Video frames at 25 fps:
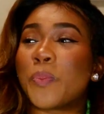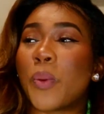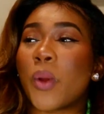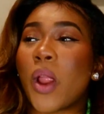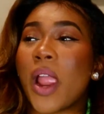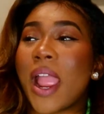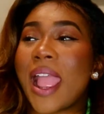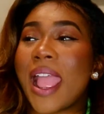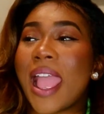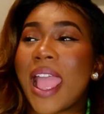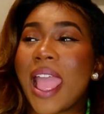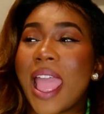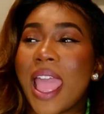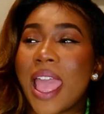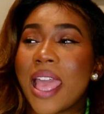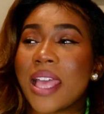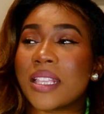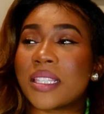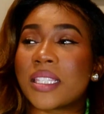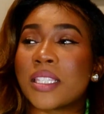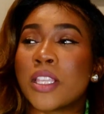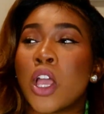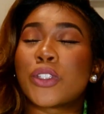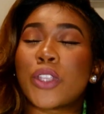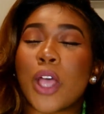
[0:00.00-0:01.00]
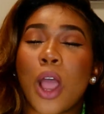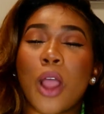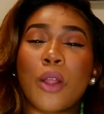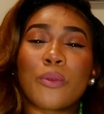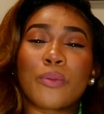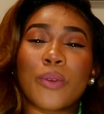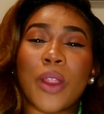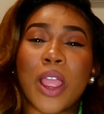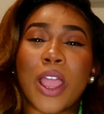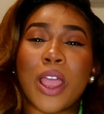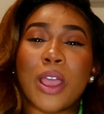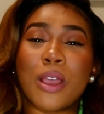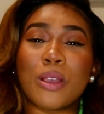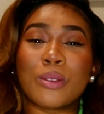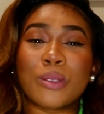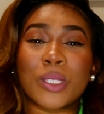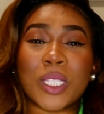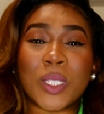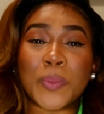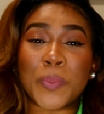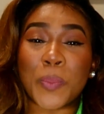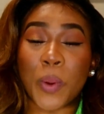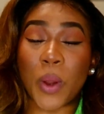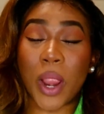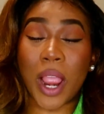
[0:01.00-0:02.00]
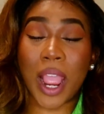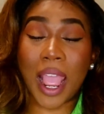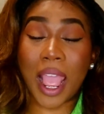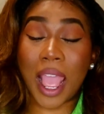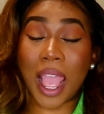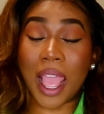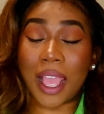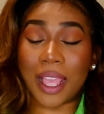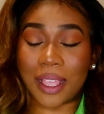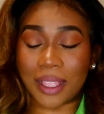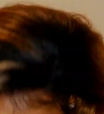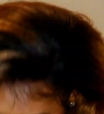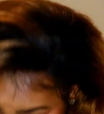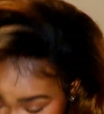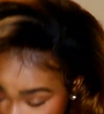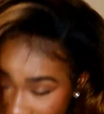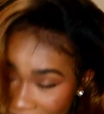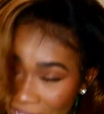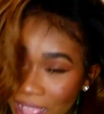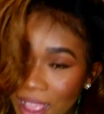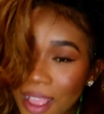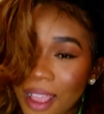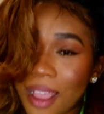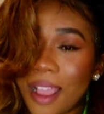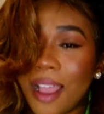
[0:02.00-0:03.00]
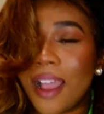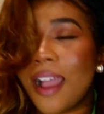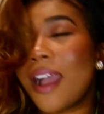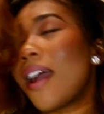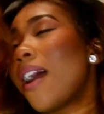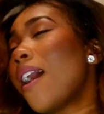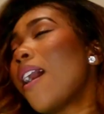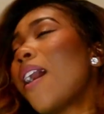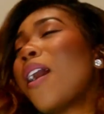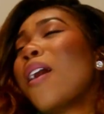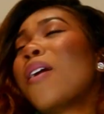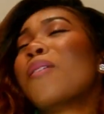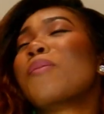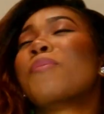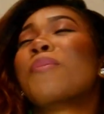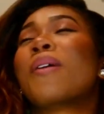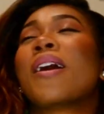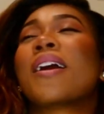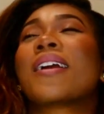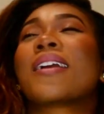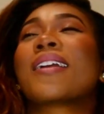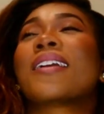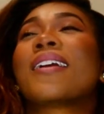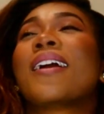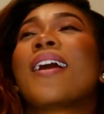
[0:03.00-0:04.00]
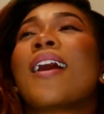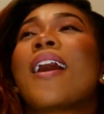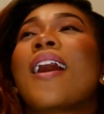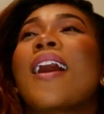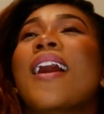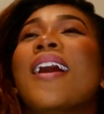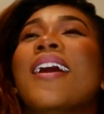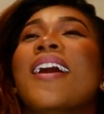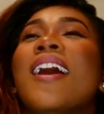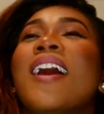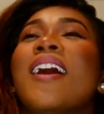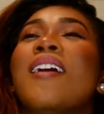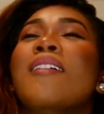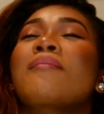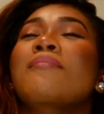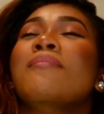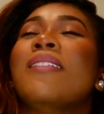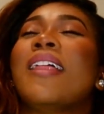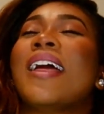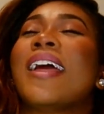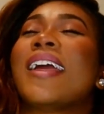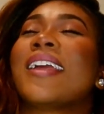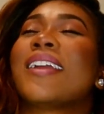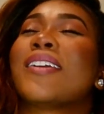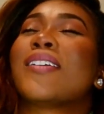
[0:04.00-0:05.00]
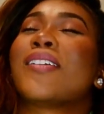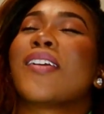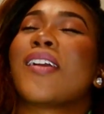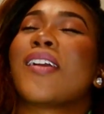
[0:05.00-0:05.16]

press, sorrows, press. Oh my God. I'm like,